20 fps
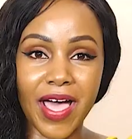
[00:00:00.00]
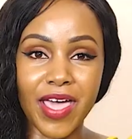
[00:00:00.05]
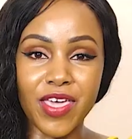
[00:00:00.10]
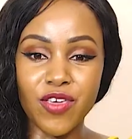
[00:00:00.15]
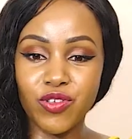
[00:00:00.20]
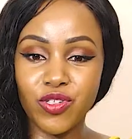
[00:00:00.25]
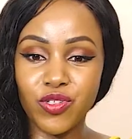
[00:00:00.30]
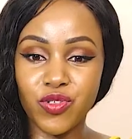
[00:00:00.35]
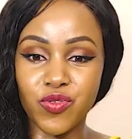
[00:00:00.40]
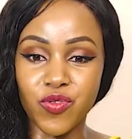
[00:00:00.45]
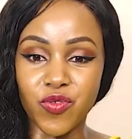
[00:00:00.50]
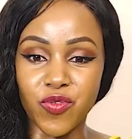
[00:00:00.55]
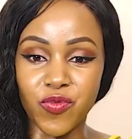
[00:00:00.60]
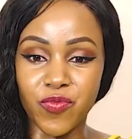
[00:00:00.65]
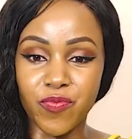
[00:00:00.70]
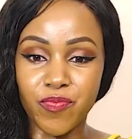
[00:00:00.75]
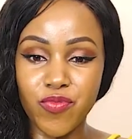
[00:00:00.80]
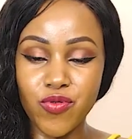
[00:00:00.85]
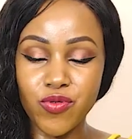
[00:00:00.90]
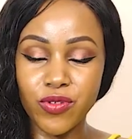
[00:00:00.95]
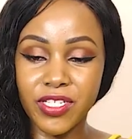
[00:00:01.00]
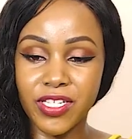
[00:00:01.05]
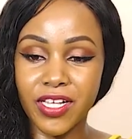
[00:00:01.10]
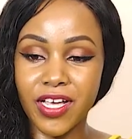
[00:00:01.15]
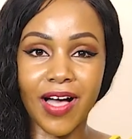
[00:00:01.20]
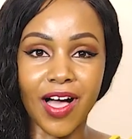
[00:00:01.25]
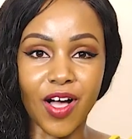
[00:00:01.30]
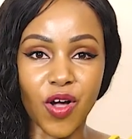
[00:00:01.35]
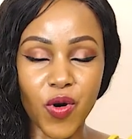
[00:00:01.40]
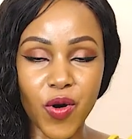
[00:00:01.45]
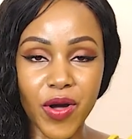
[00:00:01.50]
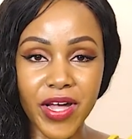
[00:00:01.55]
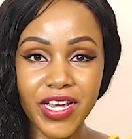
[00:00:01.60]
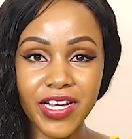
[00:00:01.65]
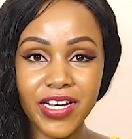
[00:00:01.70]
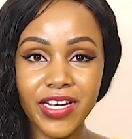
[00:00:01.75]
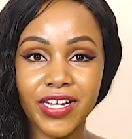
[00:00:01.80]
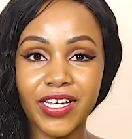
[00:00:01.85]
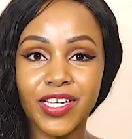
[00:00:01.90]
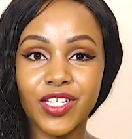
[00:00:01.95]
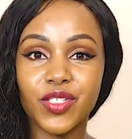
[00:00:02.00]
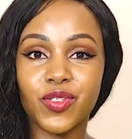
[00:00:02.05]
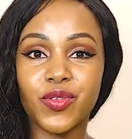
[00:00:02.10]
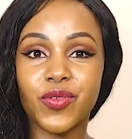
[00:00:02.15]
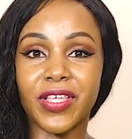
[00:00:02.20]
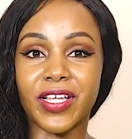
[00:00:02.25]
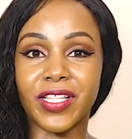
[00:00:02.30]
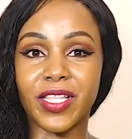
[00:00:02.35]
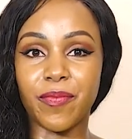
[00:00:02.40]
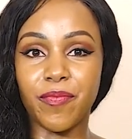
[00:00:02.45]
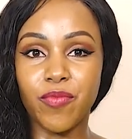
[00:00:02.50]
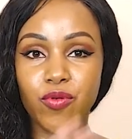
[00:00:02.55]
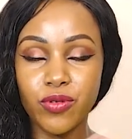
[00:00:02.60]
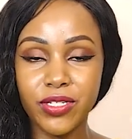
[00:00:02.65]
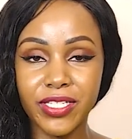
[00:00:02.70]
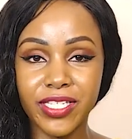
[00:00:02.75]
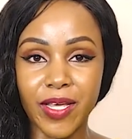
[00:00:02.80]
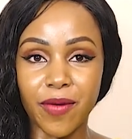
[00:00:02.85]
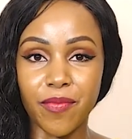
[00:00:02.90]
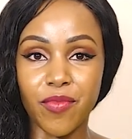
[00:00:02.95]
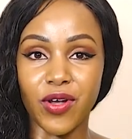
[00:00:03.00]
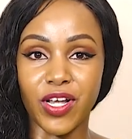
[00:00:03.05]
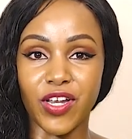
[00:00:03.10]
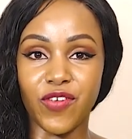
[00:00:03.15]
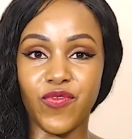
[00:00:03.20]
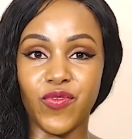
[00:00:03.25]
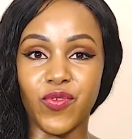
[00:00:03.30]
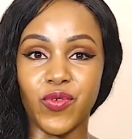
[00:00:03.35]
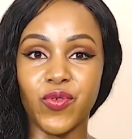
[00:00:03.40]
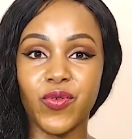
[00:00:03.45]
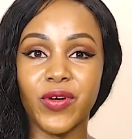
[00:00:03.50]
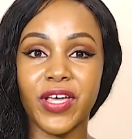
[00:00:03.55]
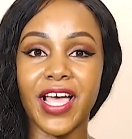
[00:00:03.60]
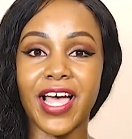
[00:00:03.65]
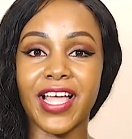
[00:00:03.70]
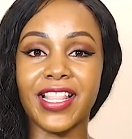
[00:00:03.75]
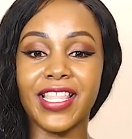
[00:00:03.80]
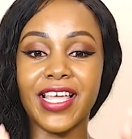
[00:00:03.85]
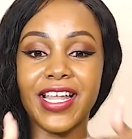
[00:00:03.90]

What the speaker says: used to put a coin so that the pool table ifunguke, and